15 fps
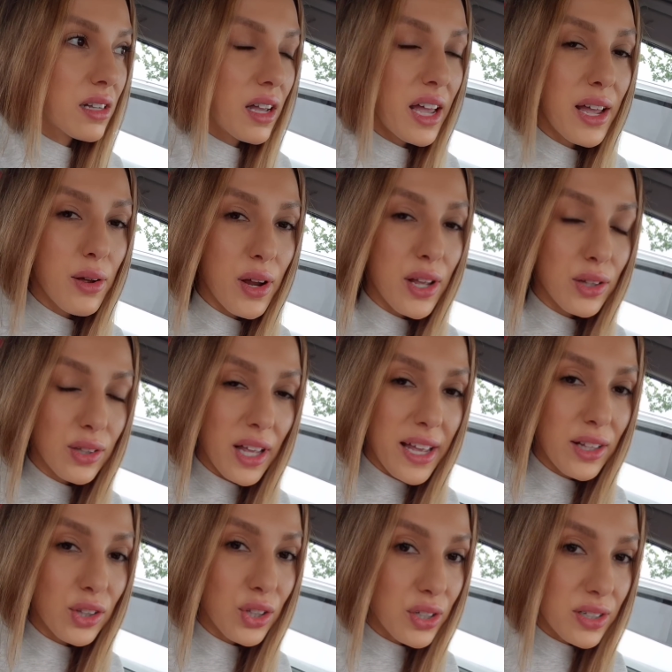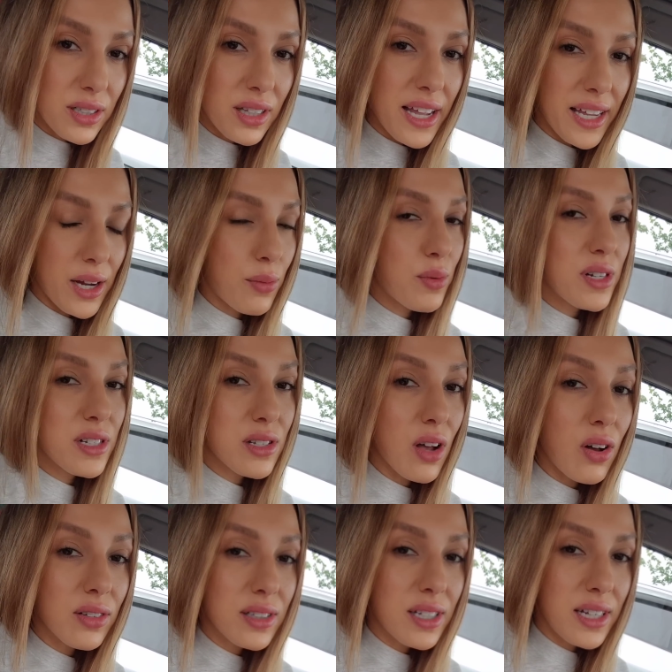it looked like it
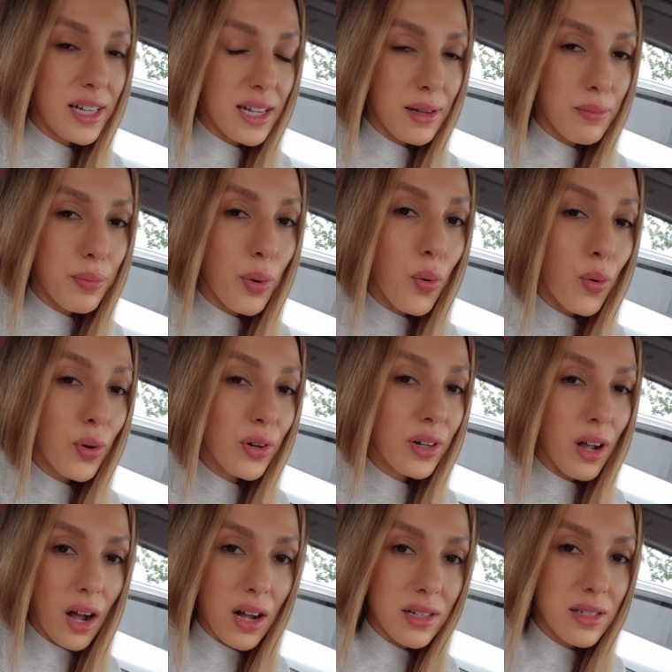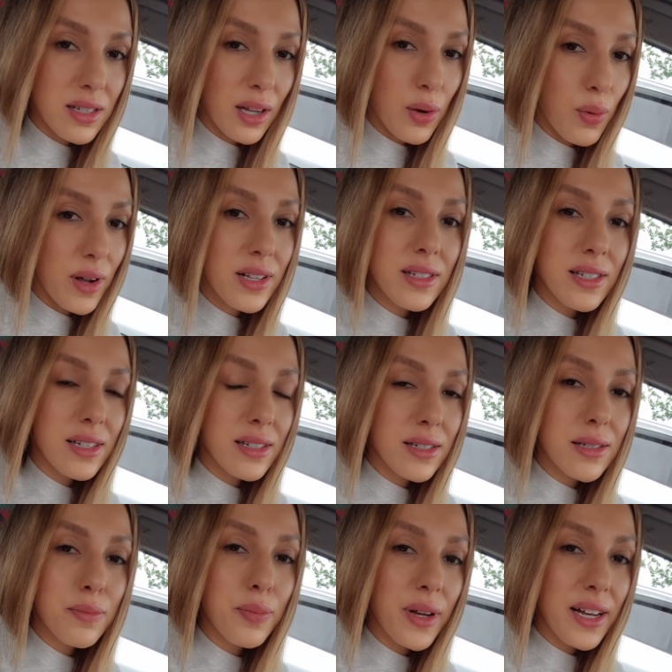resulted in poor
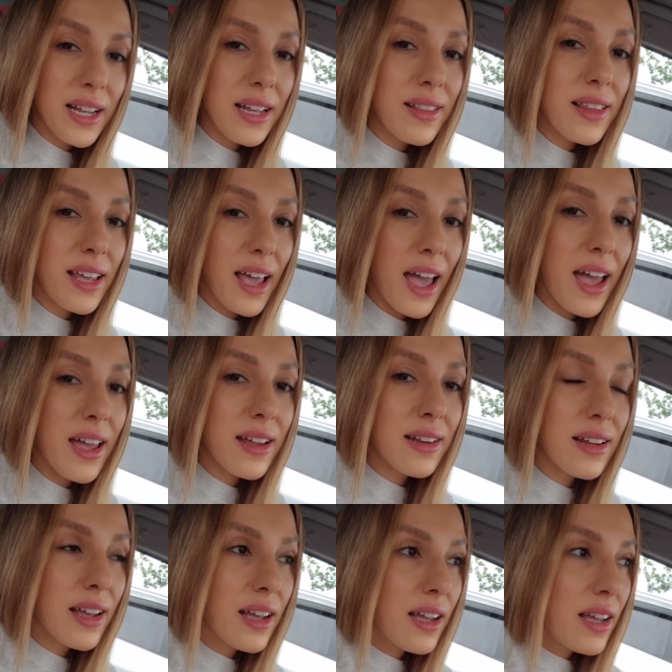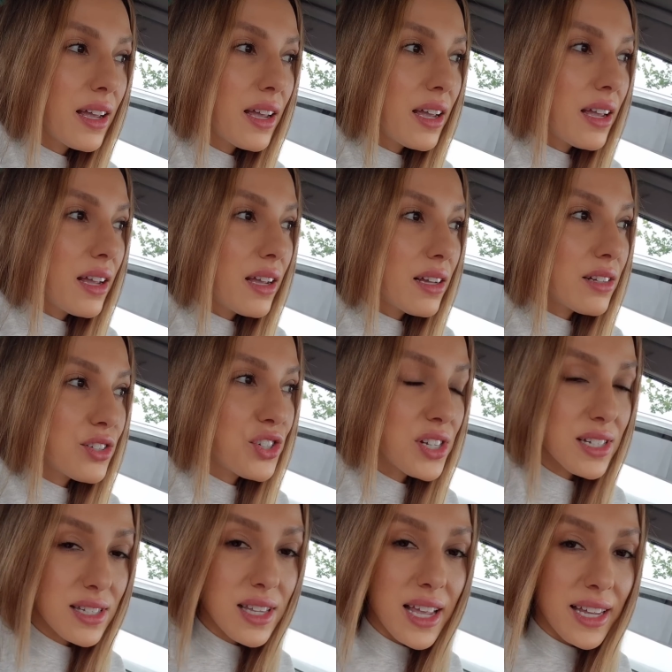consequences. But in the end,
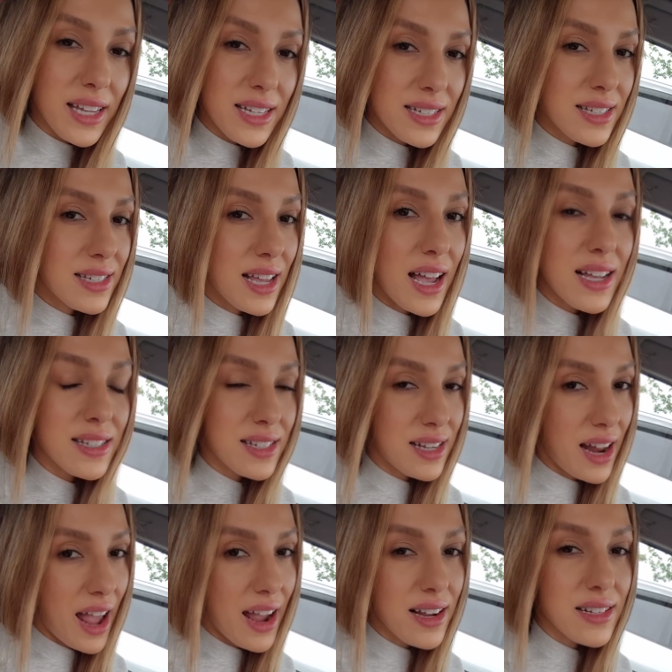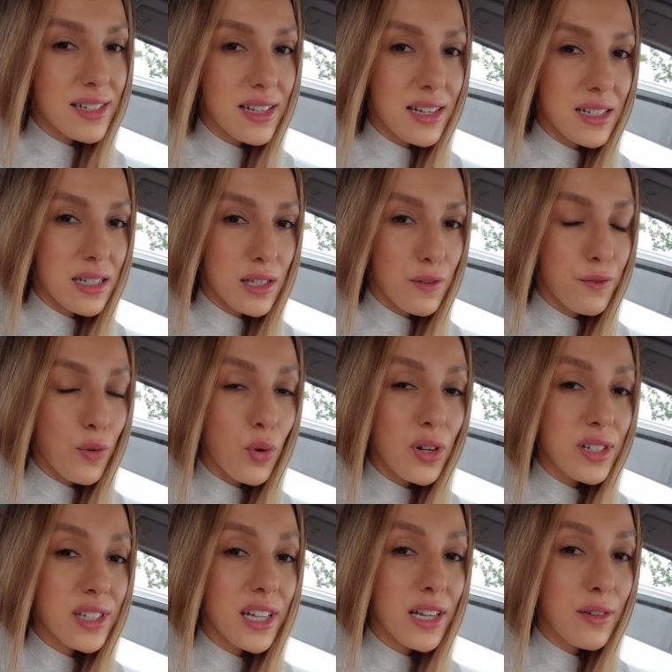just like it says in Exodus
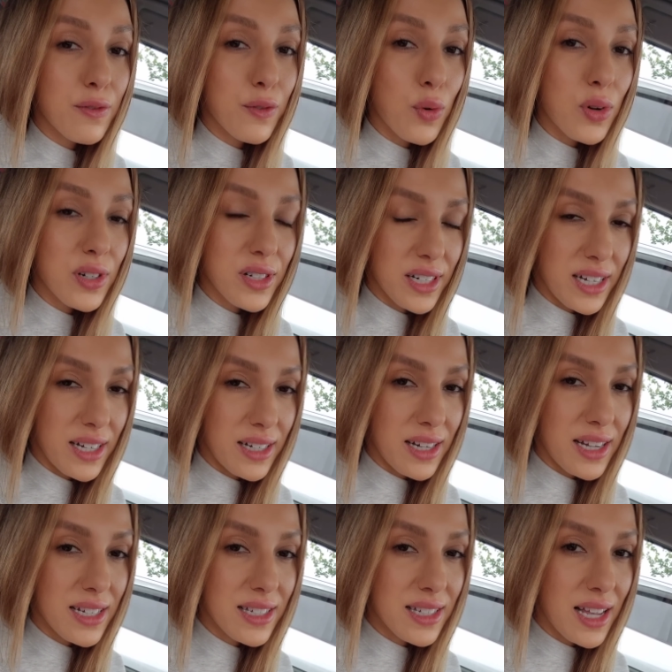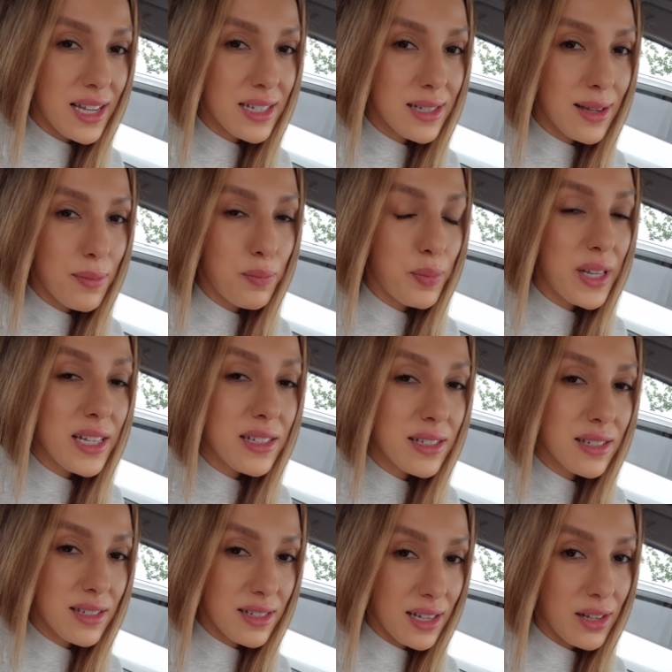14:14, it says, "Be
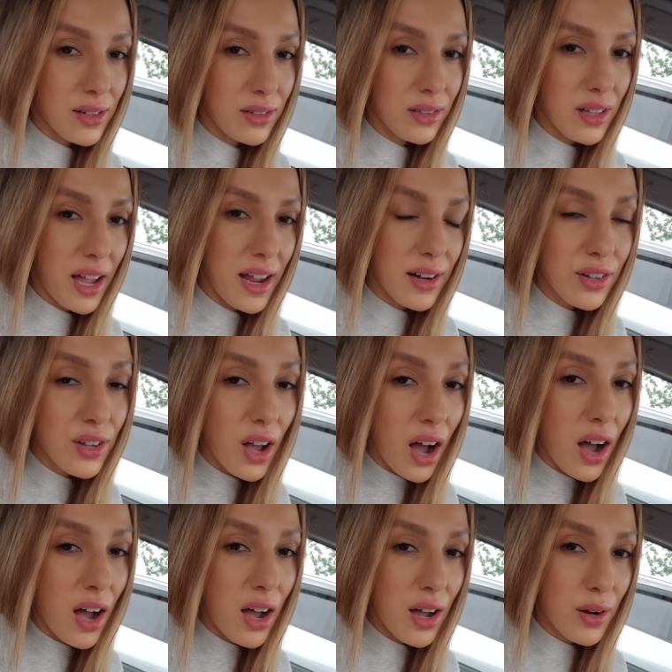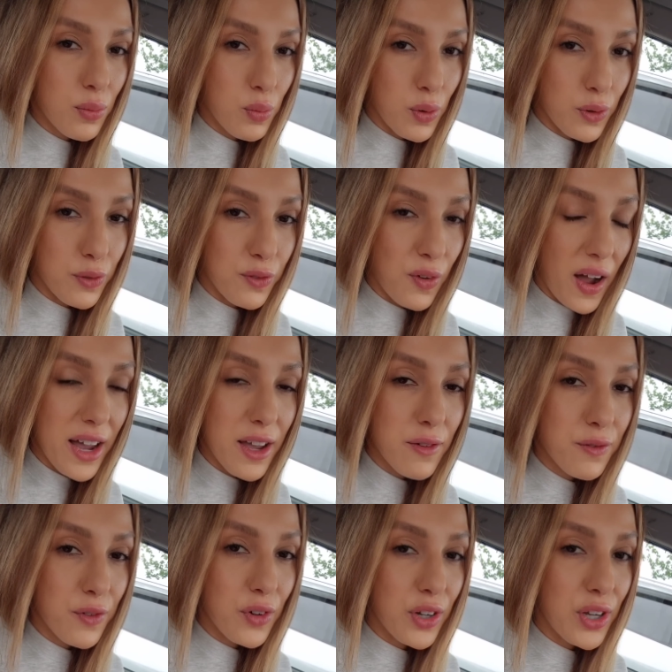still and God will
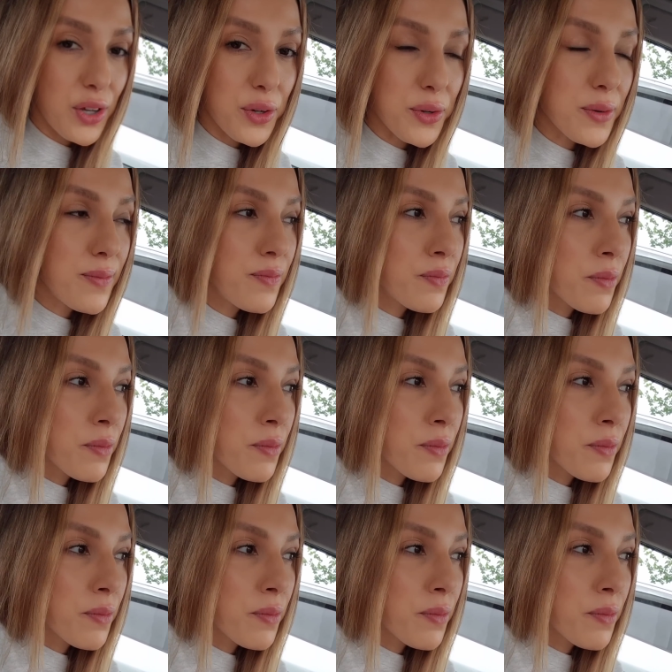fight for you."